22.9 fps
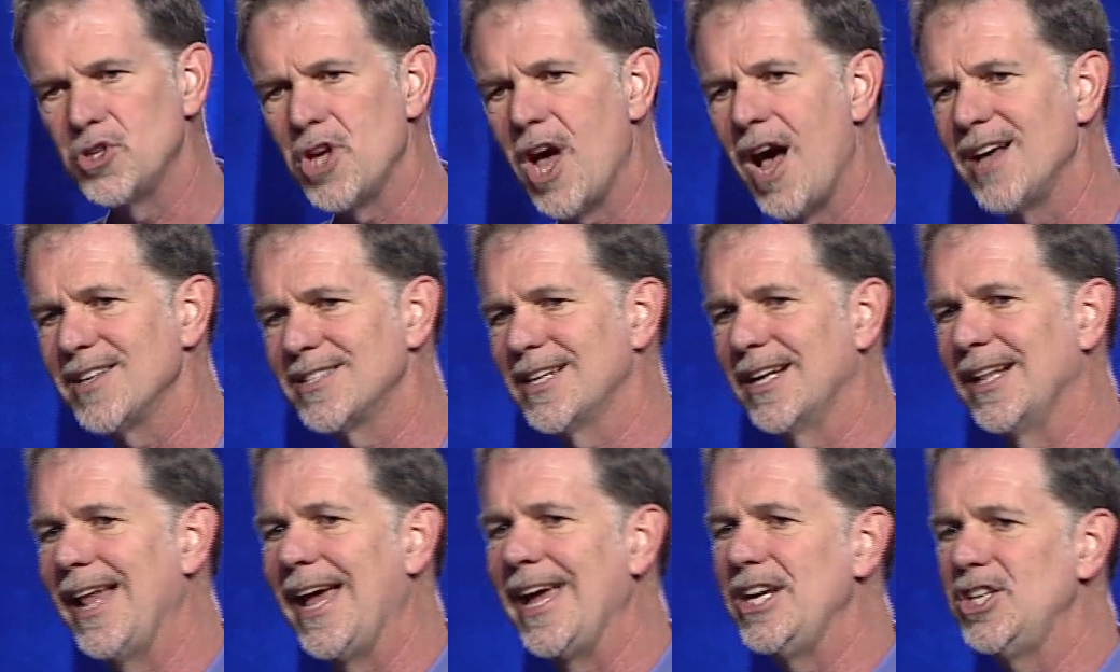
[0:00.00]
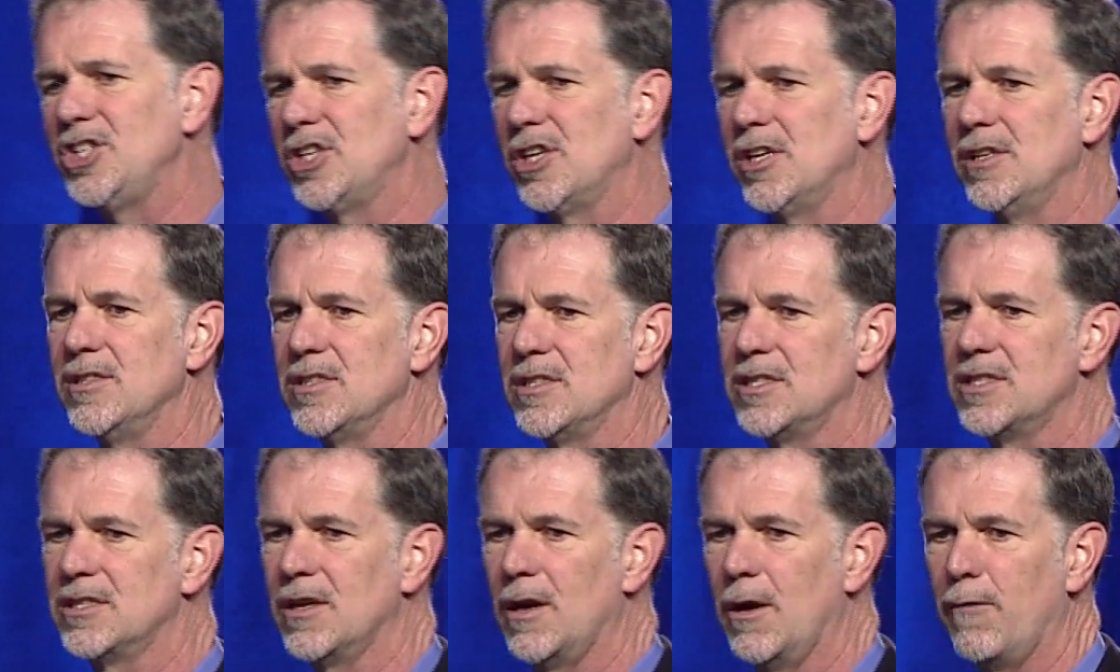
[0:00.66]

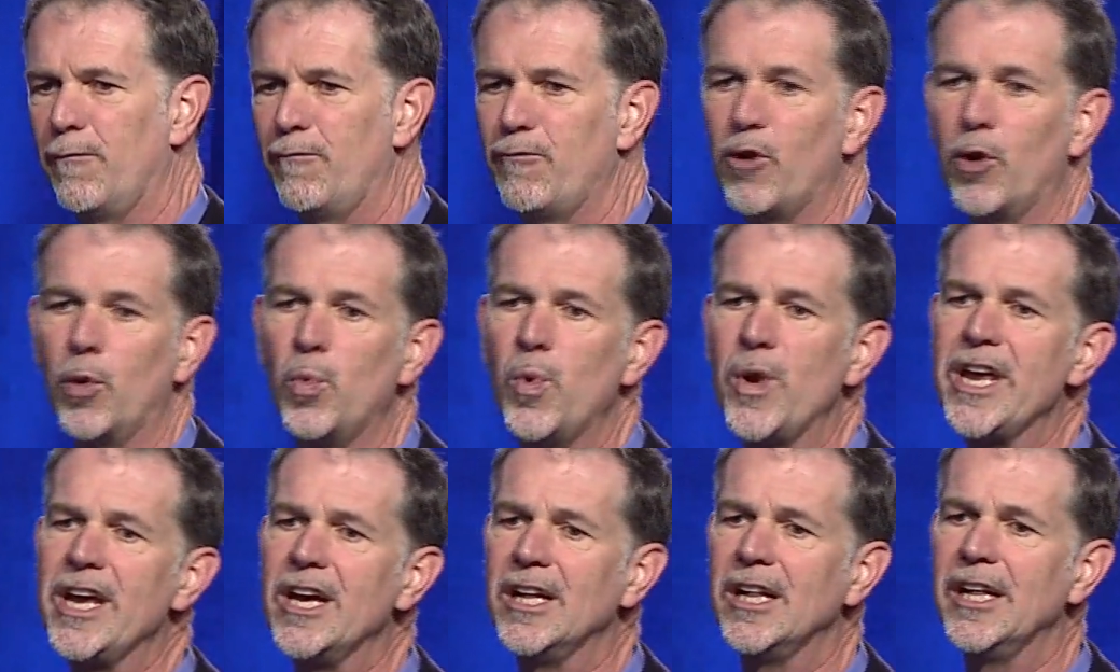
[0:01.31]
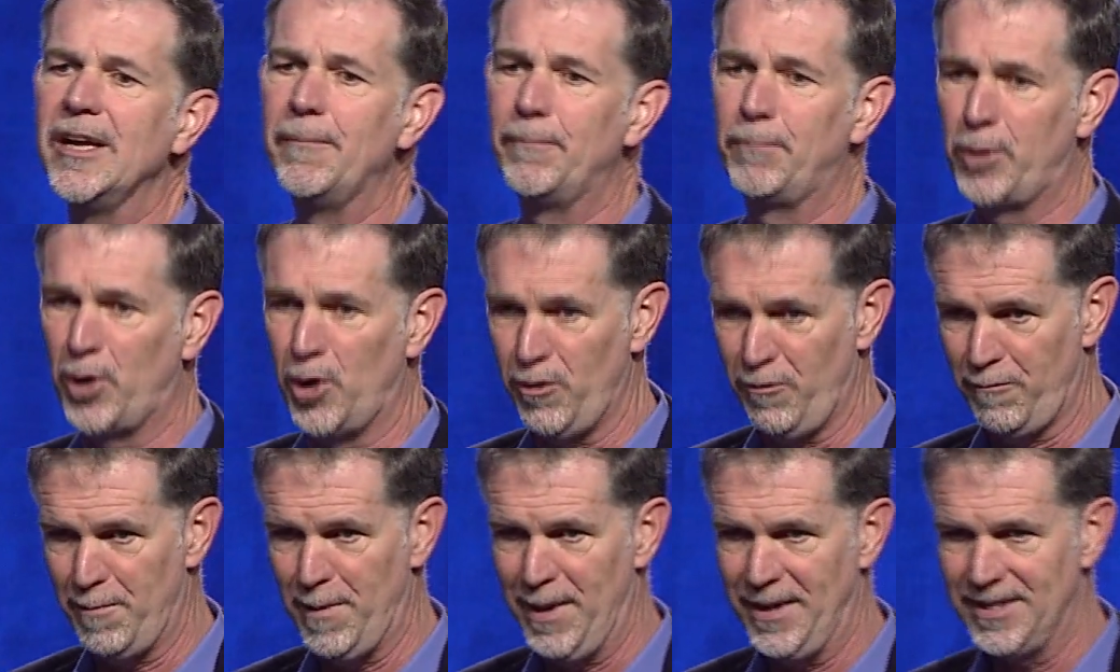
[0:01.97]
oscillations for real
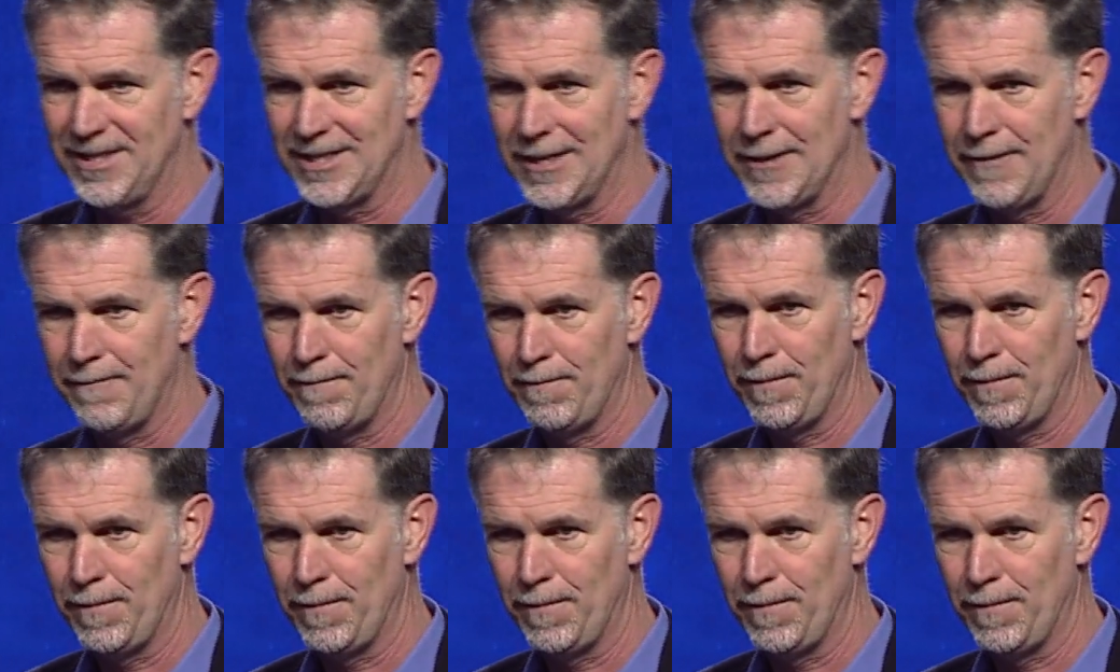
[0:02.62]
improvement.